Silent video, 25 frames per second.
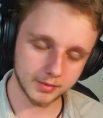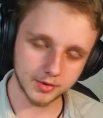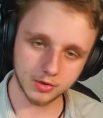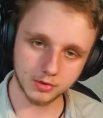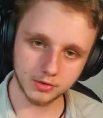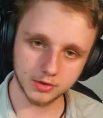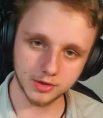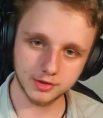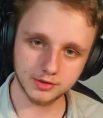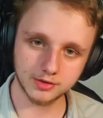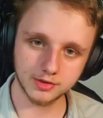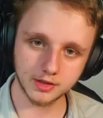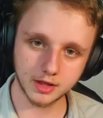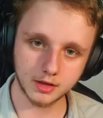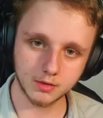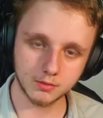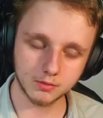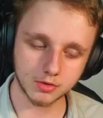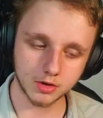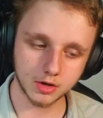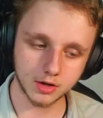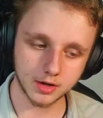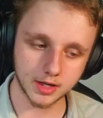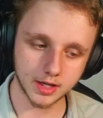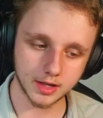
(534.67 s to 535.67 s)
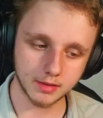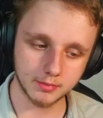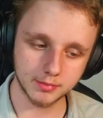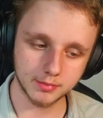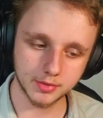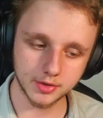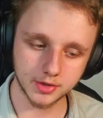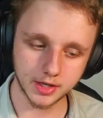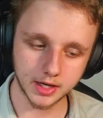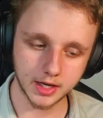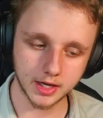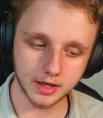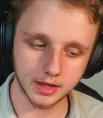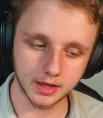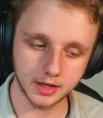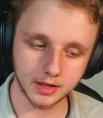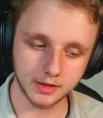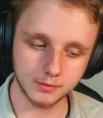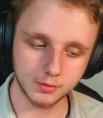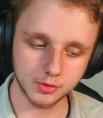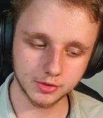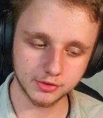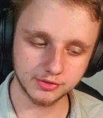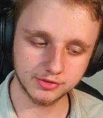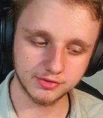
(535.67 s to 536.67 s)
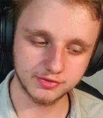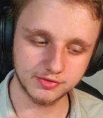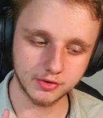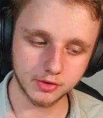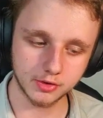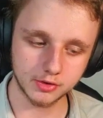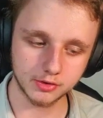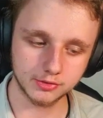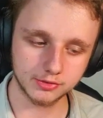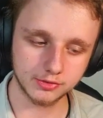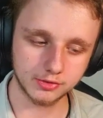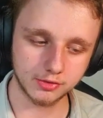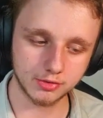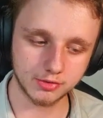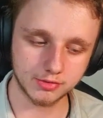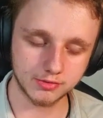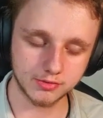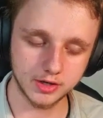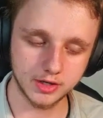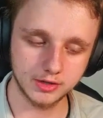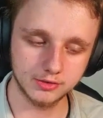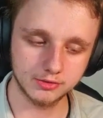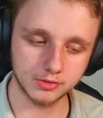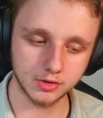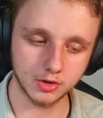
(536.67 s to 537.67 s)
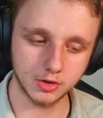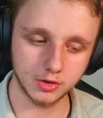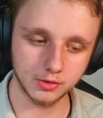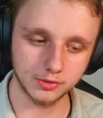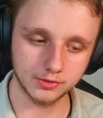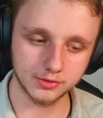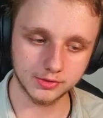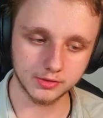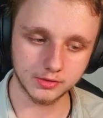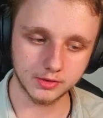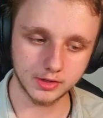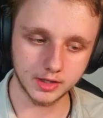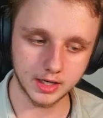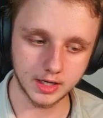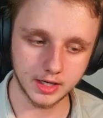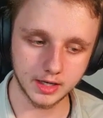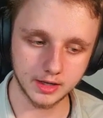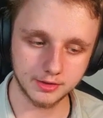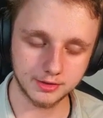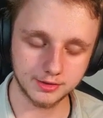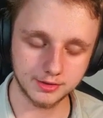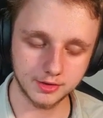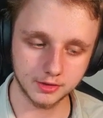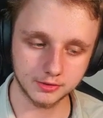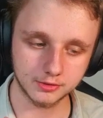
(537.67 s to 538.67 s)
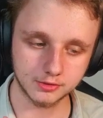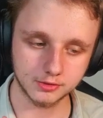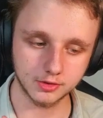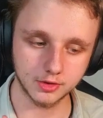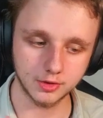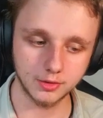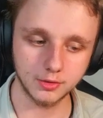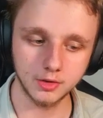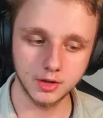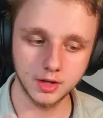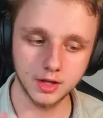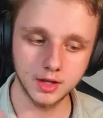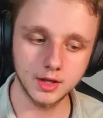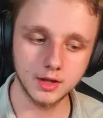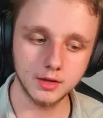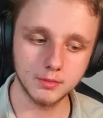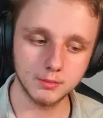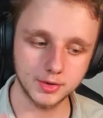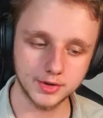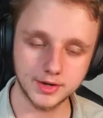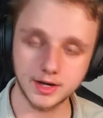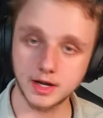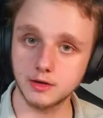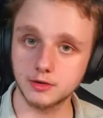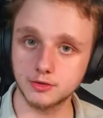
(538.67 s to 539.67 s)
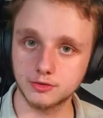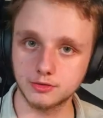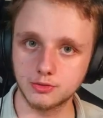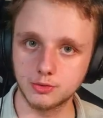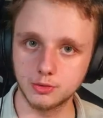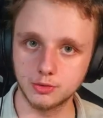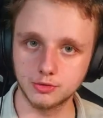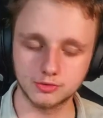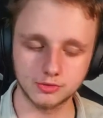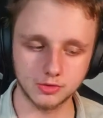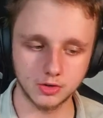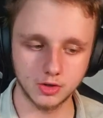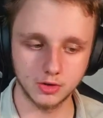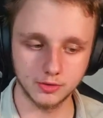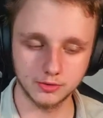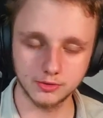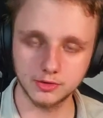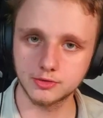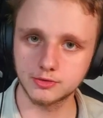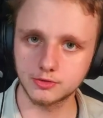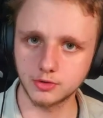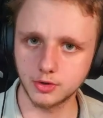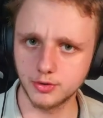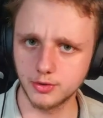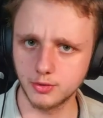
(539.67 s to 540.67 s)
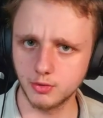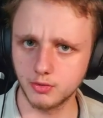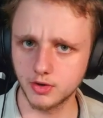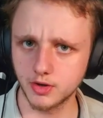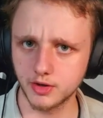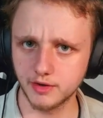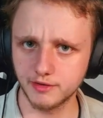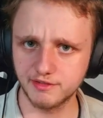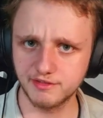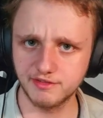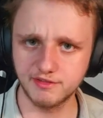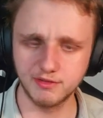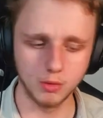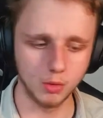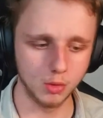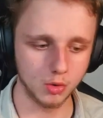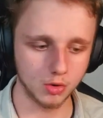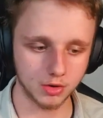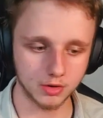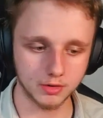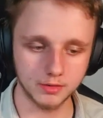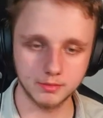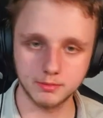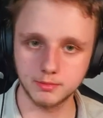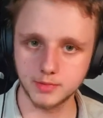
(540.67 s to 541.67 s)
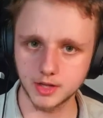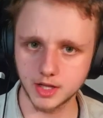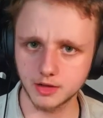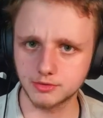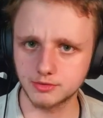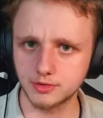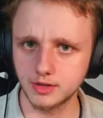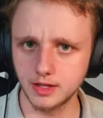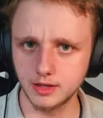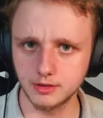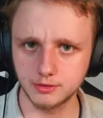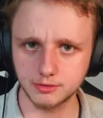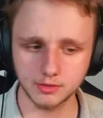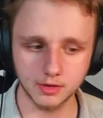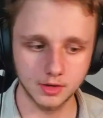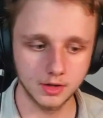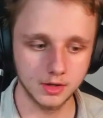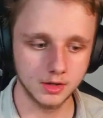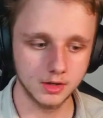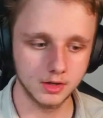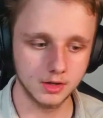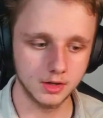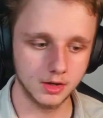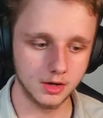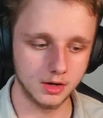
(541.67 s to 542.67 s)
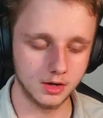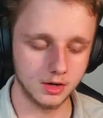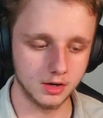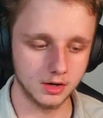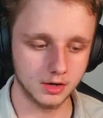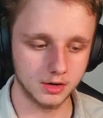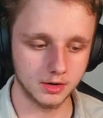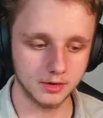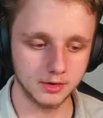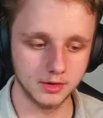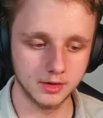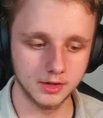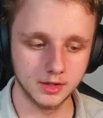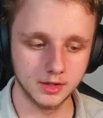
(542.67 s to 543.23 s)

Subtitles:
the only thing I'm wrong at, but it was first 3 salt. I thought so, but now it's 2 salt, so you only have 4 because these are